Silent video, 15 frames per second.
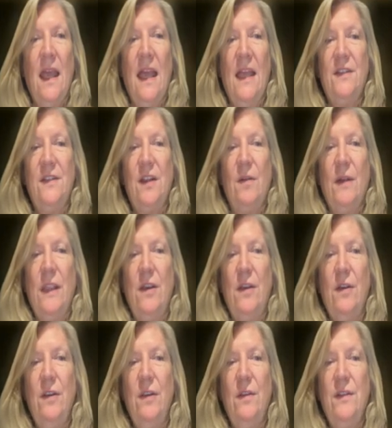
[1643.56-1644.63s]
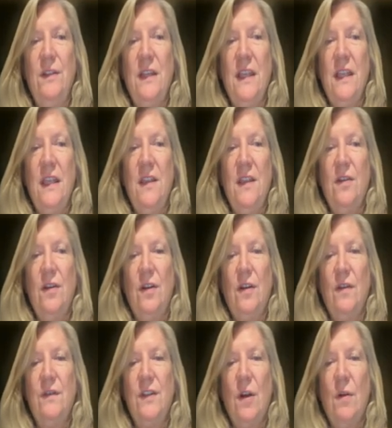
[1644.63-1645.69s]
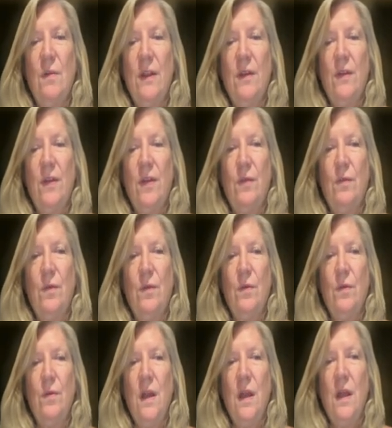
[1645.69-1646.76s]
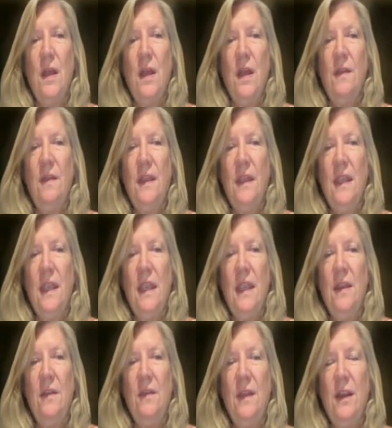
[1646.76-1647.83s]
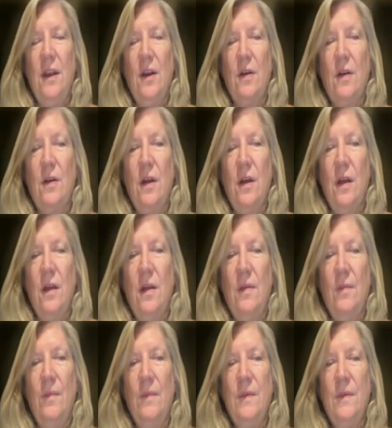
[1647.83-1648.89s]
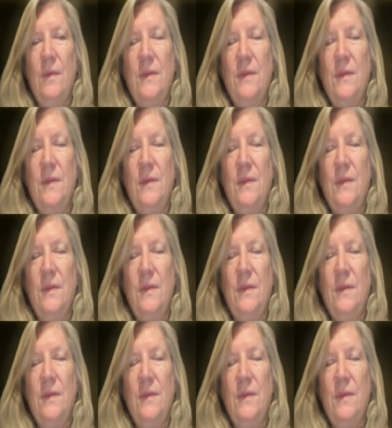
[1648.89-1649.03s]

And so here you see the nerves going through the their um,